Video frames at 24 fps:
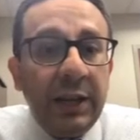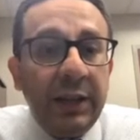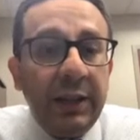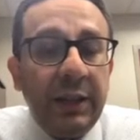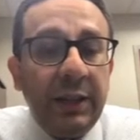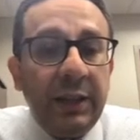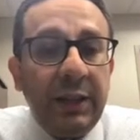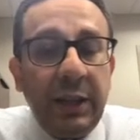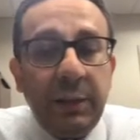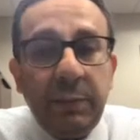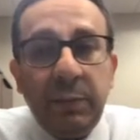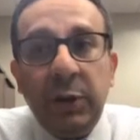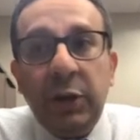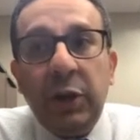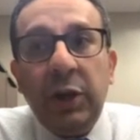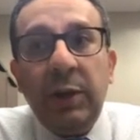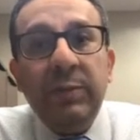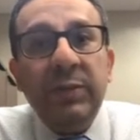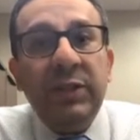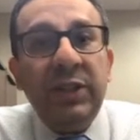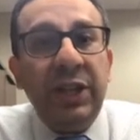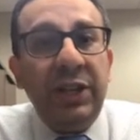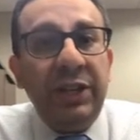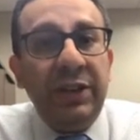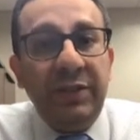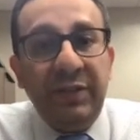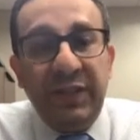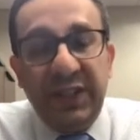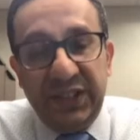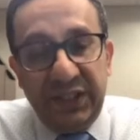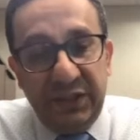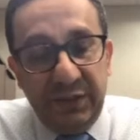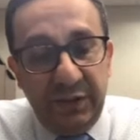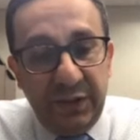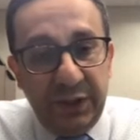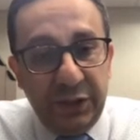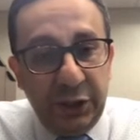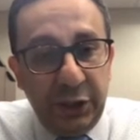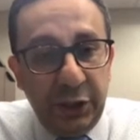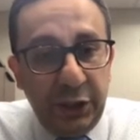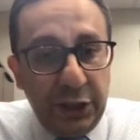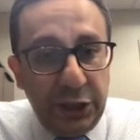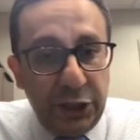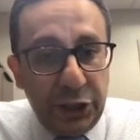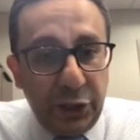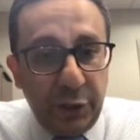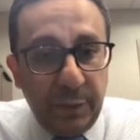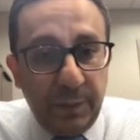then that becomes non-invasive
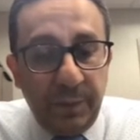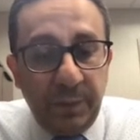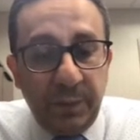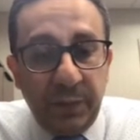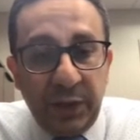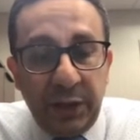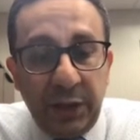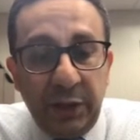ventilation.